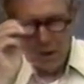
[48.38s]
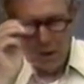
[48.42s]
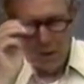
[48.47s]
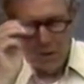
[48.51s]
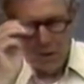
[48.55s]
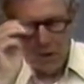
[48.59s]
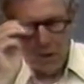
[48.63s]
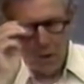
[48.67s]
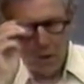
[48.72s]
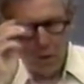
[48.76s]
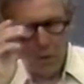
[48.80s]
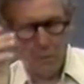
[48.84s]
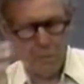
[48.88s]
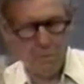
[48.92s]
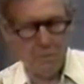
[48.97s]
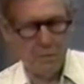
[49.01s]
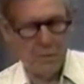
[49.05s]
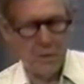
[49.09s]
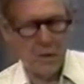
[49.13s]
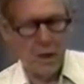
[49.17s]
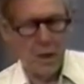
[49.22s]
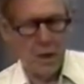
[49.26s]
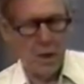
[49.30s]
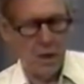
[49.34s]
So,
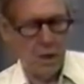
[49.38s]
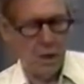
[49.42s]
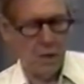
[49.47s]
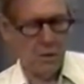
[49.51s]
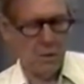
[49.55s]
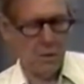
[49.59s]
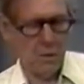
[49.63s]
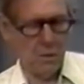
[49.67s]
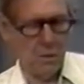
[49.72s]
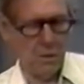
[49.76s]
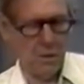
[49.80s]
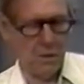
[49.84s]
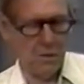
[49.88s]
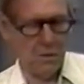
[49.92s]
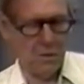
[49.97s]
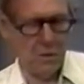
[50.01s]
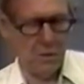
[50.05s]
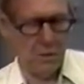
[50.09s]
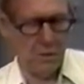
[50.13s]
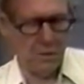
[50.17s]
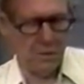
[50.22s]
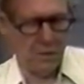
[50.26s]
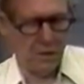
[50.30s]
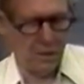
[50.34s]
going
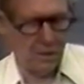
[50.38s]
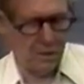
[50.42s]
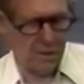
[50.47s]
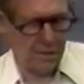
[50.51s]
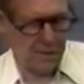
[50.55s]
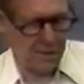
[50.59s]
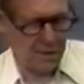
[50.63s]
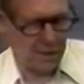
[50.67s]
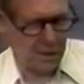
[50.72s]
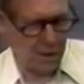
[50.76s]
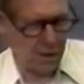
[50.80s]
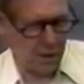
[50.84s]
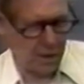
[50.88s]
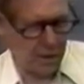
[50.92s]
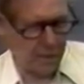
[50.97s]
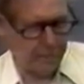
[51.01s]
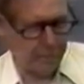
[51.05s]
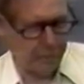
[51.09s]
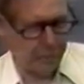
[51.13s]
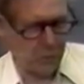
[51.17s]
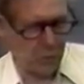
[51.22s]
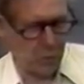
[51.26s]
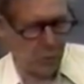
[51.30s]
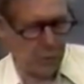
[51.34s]
to this
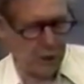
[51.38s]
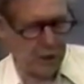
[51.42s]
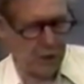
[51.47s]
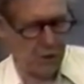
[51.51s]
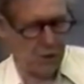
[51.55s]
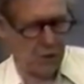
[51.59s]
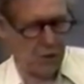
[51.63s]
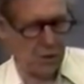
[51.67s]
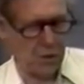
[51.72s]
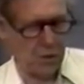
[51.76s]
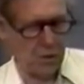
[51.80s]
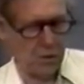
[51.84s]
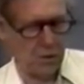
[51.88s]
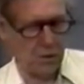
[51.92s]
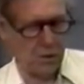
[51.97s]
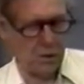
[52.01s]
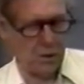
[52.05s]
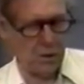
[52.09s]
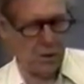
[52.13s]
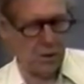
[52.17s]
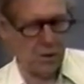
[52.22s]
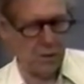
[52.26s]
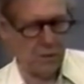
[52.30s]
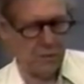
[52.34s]
question
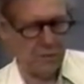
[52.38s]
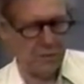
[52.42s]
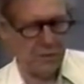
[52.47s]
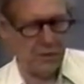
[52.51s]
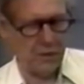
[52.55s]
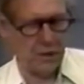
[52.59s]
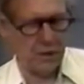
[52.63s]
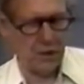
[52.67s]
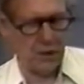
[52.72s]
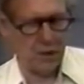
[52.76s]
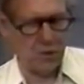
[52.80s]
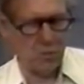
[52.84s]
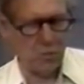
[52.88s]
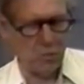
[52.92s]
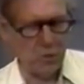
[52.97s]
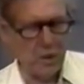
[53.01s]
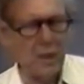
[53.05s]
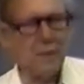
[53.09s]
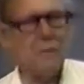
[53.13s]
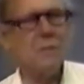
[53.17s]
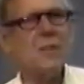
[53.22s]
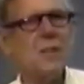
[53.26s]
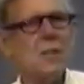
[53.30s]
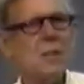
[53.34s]
of the
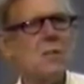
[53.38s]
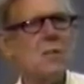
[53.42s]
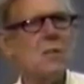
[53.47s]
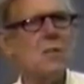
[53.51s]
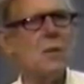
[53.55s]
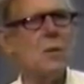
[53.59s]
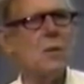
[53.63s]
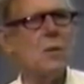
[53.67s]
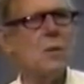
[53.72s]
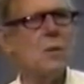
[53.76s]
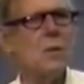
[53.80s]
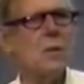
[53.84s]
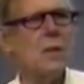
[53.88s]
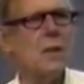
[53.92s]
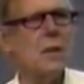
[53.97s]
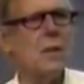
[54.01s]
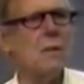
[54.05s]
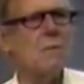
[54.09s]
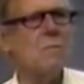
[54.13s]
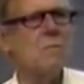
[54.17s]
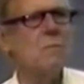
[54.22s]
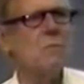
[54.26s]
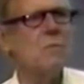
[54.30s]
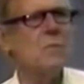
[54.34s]

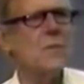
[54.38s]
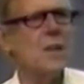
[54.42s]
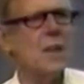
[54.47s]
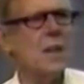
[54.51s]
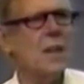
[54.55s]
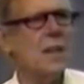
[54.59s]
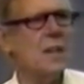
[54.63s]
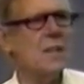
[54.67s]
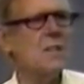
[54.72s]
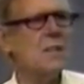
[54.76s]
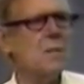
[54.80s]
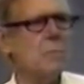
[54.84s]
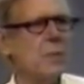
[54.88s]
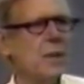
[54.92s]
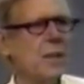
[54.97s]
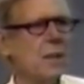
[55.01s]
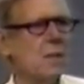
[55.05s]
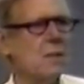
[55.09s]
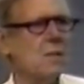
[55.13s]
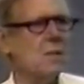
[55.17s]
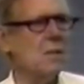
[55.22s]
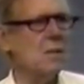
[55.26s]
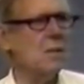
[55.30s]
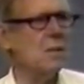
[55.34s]
revelatory
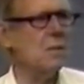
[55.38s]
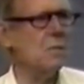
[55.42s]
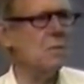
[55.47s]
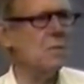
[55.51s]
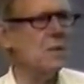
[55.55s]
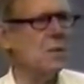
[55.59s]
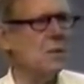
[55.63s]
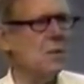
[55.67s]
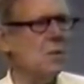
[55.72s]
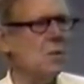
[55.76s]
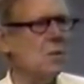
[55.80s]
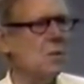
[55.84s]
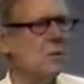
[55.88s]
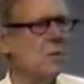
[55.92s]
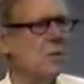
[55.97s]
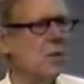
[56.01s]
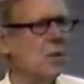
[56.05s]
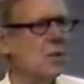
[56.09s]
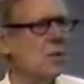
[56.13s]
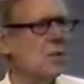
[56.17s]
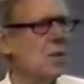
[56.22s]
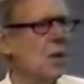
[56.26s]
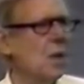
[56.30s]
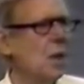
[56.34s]
aspect of the
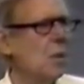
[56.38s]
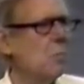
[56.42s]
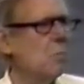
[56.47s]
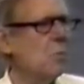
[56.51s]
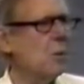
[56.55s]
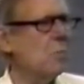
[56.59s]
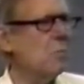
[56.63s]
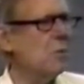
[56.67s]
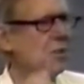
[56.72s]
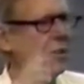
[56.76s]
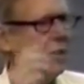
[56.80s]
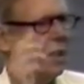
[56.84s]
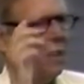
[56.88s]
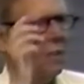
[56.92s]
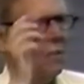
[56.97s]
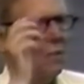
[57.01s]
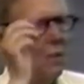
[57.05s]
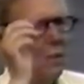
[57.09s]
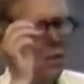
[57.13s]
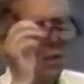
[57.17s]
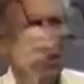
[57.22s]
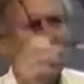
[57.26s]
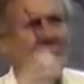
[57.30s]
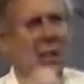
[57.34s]
universe, but
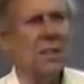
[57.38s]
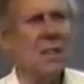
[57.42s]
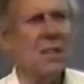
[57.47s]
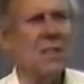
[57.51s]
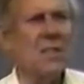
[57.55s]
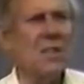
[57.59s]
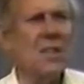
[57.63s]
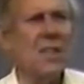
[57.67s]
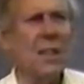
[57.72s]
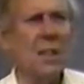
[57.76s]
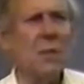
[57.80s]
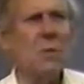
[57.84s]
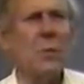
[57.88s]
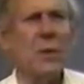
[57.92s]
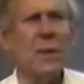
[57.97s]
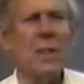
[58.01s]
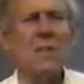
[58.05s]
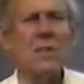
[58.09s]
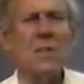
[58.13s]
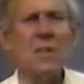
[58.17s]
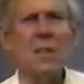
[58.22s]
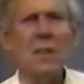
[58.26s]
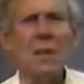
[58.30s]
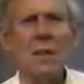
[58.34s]
particularly in its
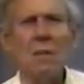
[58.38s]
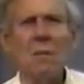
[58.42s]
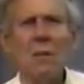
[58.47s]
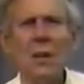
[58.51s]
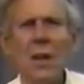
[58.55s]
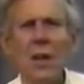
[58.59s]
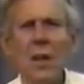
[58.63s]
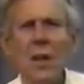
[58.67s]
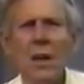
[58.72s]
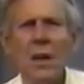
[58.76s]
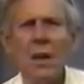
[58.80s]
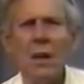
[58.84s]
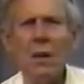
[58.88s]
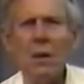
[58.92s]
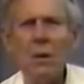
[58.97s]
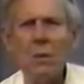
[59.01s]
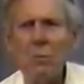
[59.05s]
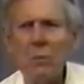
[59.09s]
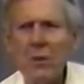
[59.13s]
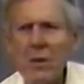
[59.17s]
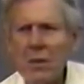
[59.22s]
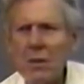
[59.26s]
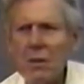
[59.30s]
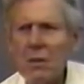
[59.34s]
sequence. Now,
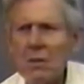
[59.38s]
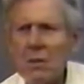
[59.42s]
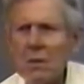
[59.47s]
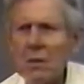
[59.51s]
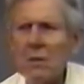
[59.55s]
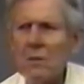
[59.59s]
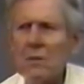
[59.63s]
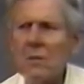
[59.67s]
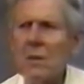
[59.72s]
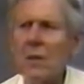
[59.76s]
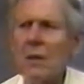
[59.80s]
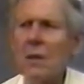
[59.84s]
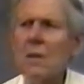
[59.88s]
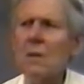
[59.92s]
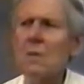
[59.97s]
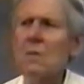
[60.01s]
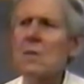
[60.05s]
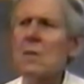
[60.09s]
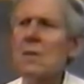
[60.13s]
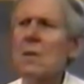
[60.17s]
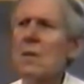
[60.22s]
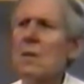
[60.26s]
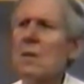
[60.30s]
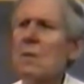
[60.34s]
one of the
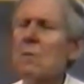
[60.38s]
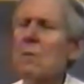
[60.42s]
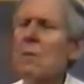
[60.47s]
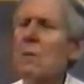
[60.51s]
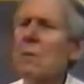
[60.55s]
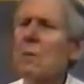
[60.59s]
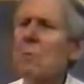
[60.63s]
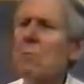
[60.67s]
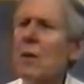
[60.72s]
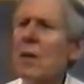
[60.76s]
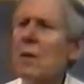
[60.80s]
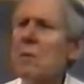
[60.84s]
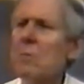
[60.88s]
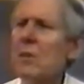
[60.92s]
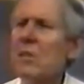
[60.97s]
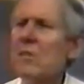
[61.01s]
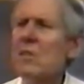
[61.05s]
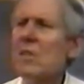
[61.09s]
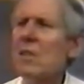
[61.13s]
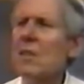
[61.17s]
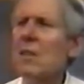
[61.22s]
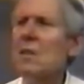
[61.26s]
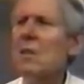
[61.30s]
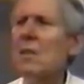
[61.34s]
things that might be
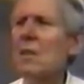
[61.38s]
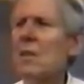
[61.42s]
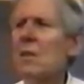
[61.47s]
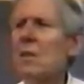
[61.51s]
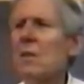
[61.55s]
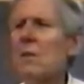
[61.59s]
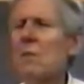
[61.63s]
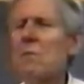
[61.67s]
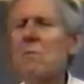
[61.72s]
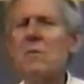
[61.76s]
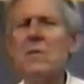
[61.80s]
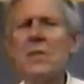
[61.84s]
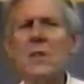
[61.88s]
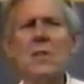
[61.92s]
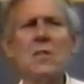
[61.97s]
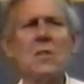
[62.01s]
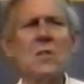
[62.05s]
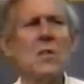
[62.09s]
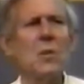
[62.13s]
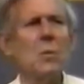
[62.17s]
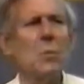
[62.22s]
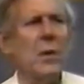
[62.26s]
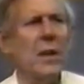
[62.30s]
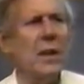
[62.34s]
said here
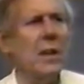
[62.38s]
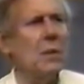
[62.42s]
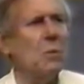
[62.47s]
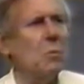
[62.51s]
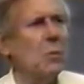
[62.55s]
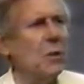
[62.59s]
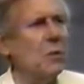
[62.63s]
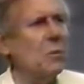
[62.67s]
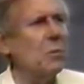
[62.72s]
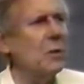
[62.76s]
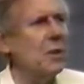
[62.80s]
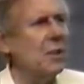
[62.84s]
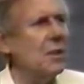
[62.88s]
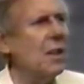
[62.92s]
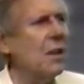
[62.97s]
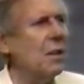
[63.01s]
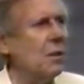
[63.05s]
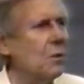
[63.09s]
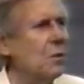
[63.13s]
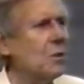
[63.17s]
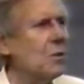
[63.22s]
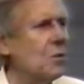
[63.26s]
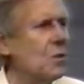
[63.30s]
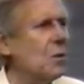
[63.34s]
is the way in which we
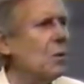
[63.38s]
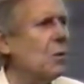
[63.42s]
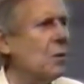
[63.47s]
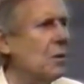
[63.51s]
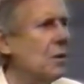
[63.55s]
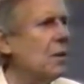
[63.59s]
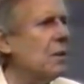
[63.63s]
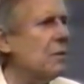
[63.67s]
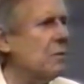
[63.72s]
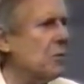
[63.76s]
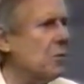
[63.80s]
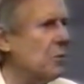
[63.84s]
tell the story of